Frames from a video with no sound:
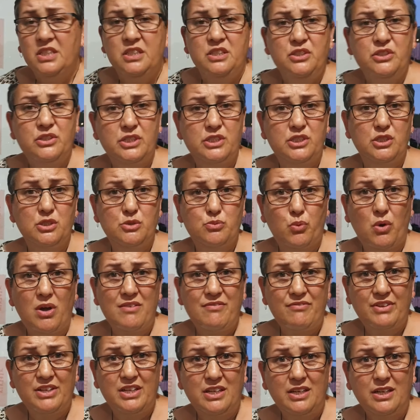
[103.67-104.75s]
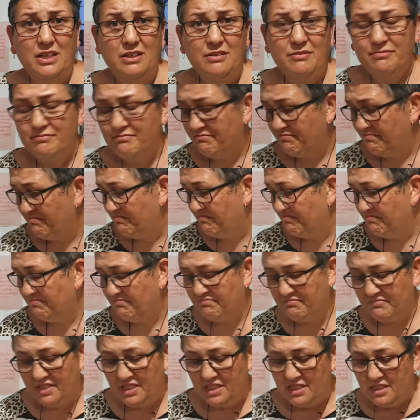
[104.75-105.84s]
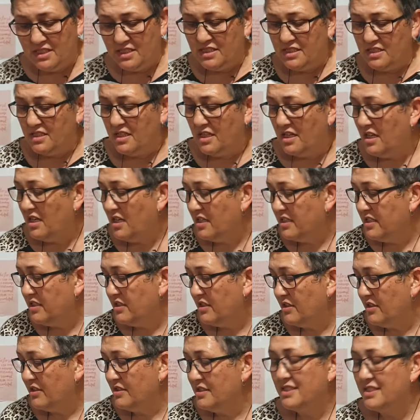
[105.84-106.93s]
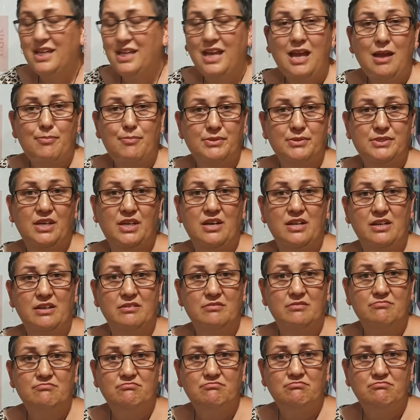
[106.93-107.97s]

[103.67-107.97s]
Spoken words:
you could use white vinegar. I use apple cider.